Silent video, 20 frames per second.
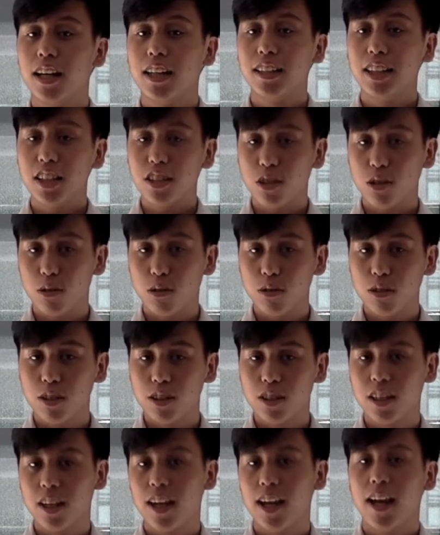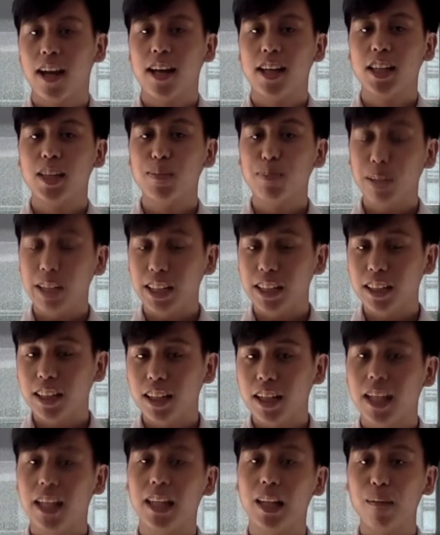tissues, spleen,
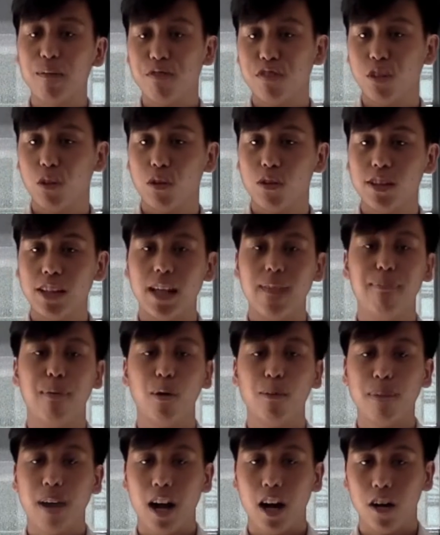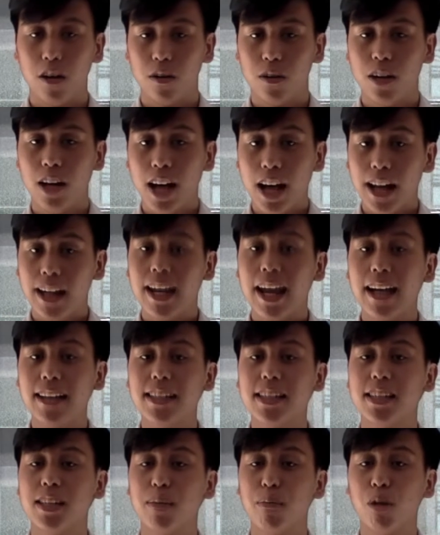lymph nodes, and bone marrow. Next
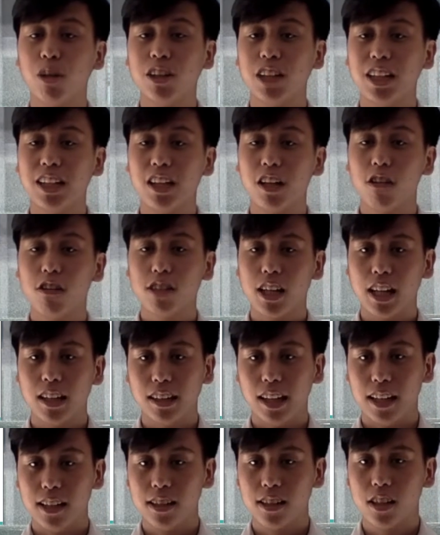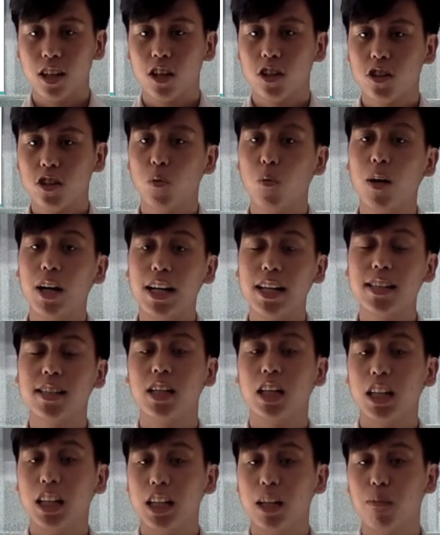is the Montenegro skin test. So what is
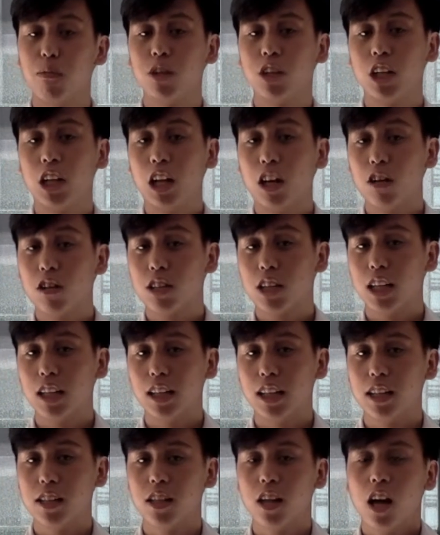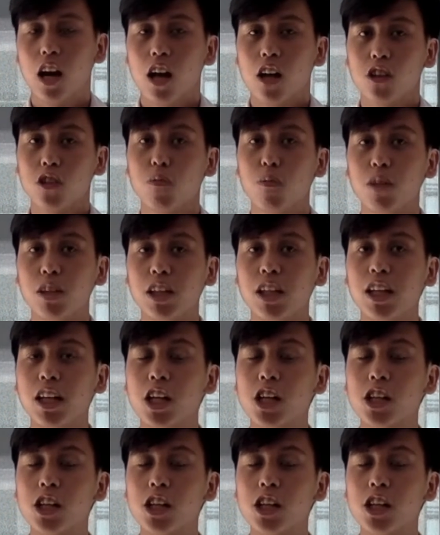done in a Montenegro skin test? So Montenegro